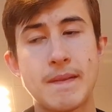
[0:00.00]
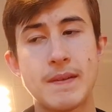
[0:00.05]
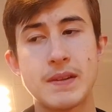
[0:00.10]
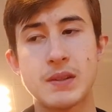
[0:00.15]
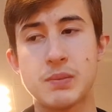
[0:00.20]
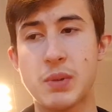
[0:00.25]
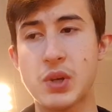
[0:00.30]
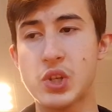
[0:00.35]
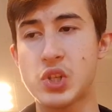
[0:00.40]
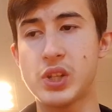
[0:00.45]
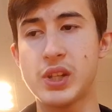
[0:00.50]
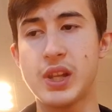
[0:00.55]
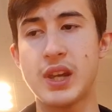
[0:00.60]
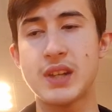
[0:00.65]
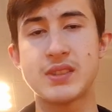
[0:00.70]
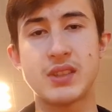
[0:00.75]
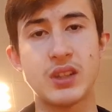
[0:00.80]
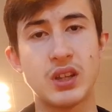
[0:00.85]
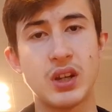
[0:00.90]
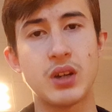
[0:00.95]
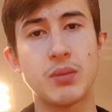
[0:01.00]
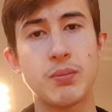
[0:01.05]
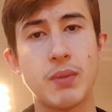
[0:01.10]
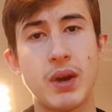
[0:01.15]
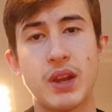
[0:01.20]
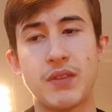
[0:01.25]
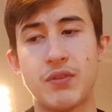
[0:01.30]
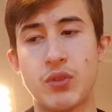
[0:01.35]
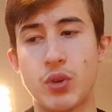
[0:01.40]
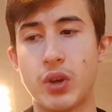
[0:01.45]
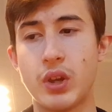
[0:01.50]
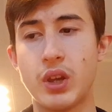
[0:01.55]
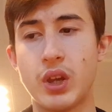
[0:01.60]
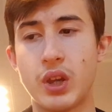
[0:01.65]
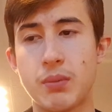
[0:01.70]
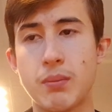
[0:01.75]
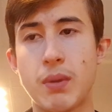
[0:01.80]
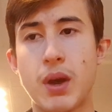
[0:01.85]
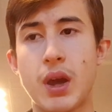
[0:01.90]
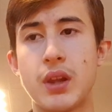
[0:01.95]
Especially as a young man. If you're a
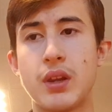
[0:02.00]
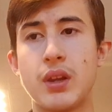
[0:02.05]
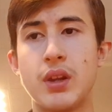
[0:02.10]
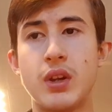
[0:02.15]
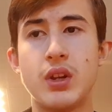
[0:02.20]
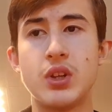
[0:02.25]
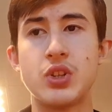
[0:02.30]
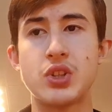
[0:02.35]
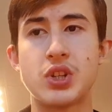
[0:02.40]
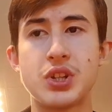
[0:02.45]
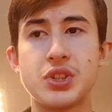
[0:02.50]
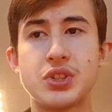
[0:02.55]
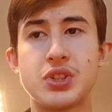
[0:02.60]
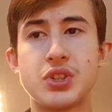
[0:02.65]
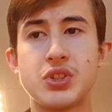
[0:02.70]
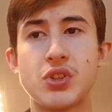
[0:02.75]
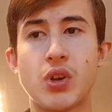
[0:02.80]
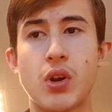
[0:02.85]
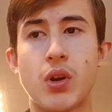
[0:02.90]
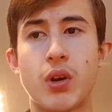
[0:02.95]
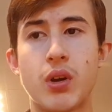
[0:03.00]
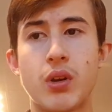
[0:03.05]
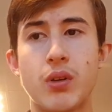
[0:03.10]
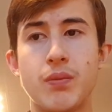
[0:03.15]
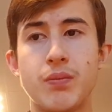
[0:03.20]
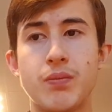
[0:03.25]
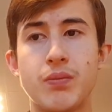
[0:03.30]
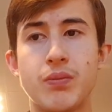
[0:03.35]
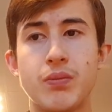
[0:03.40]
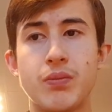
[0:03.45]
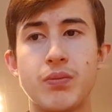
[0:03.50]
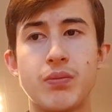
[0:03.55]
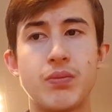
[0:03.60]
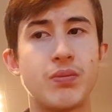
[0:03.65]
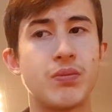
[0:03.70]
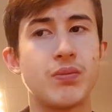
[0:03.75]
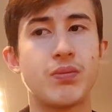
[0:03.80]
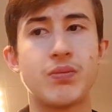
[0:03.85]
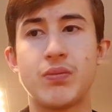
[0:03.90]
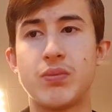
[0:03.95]
young man, chances are
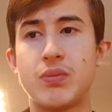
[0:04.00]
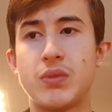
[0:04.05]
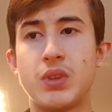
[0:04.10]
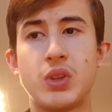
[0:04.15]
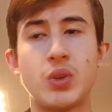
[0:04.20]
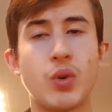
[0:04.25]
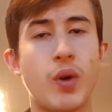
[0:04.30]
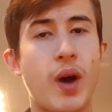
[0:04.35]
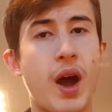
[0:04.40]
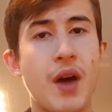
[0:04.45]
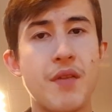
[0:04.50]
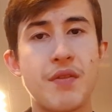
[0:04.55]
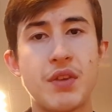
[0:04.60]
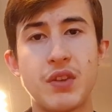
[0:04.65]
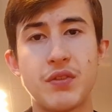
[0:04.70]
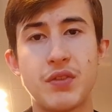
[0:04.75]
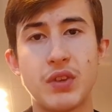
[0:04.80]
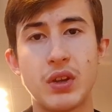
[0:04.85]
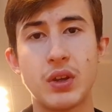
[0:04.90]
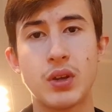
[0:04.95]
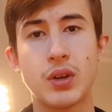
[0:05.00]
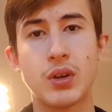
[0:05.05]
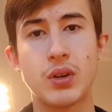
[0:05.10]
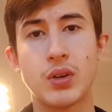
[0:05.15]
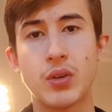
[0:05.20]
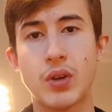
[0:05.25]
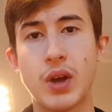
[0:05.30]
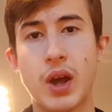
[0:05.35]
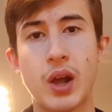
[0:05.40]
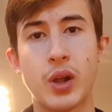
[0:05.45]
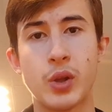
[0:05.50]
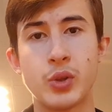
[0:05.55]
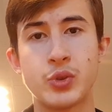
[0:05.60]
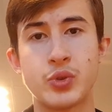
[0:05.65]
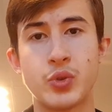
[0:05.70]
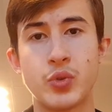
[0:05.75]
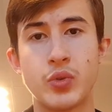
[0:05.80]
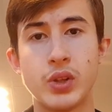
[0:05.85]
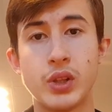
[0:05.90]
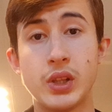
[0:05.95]
you don't have anything else
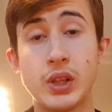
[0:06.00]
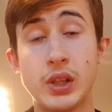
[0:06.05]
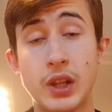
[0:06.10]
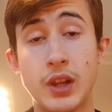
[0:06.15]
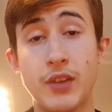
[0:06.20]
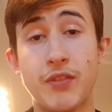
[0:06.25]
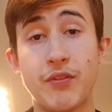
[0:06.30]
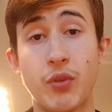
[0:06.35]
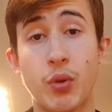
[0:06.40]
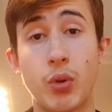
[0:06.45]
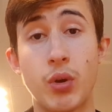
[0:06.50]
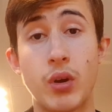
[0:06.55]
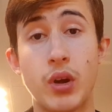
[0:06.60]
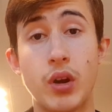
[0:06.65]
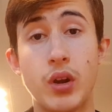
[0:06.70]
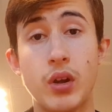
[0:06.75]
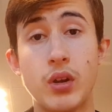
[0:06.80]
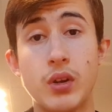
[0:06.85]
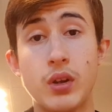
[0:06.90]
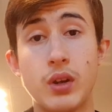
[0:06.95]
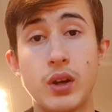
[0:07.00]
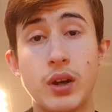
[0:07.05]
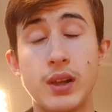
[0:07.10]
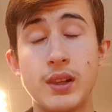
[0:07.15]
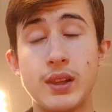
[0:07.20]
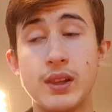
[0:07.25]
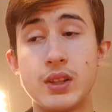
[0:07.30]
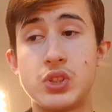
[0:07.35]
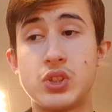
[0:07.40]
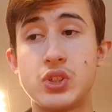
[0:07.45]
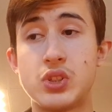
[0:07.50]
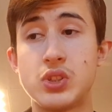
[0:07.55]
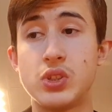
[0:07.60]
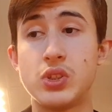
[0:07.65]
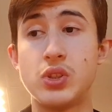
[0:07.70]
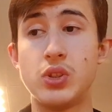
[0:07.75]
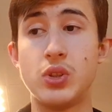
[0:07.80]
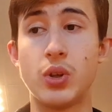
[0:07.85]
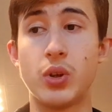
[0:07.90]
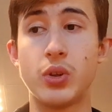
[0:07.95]
to really live for. Unless,
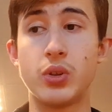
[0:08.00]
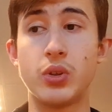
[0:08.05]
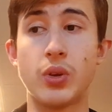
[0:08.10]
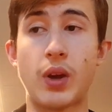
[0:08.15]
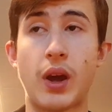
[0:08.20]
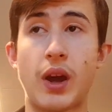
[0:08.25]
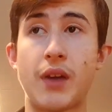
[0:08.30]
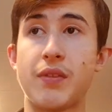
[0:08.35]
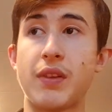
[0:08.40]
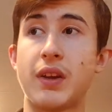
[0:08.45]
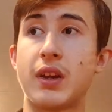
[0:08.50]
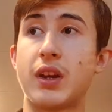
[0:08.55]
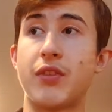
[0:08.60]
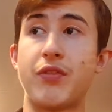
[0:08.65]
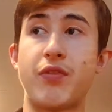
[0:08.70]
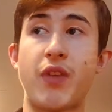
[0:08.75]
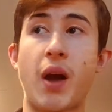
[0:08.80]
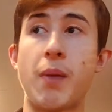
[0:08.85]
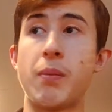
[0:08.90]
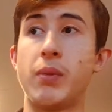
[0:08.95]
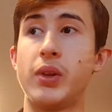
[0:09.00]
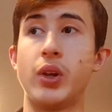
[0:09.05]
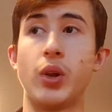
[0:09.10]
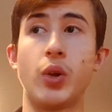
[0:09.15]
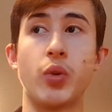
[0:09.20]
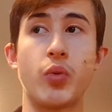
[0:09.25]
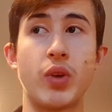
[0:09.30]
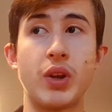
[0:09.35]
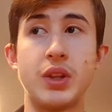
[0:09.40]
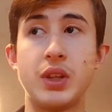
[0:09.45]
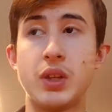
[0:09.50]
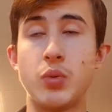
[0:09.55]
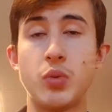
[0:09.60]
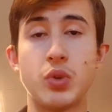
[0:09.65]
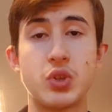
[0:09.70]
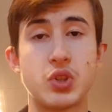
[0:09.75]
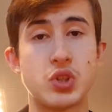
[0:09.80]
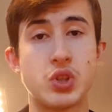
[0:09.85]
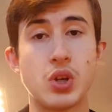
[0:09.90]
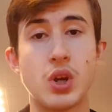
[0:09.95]
you have like a family already,
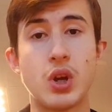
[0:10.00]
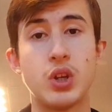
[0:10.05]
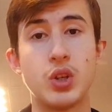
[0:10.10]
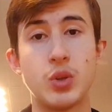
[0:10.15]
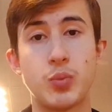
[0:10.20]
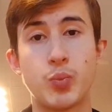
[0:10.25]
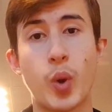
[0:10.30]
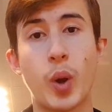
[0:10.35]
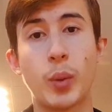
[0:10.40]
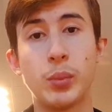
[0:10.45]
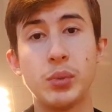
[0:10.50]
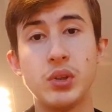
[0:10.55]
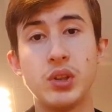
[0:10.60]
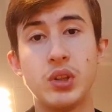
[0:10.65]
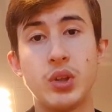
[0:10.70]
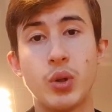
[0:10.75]
which you probably